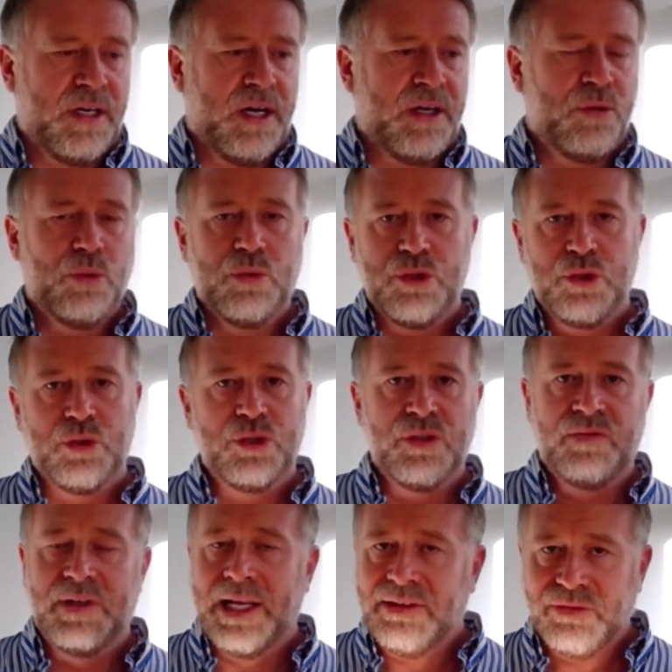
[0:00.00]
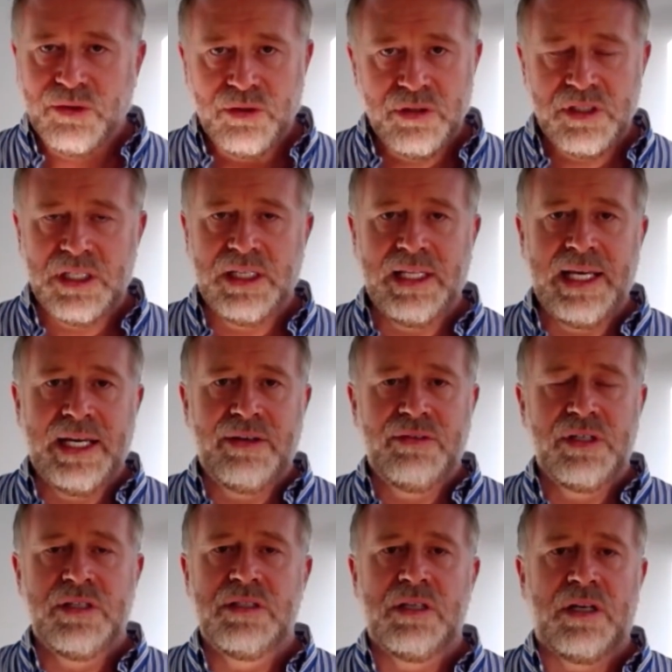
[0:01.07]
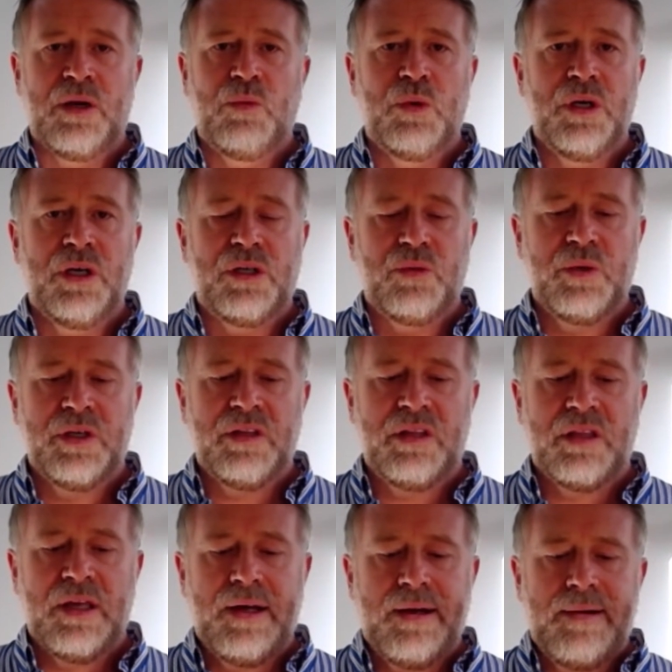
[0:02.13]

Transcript: at all sorts of levels in the areas that I work with.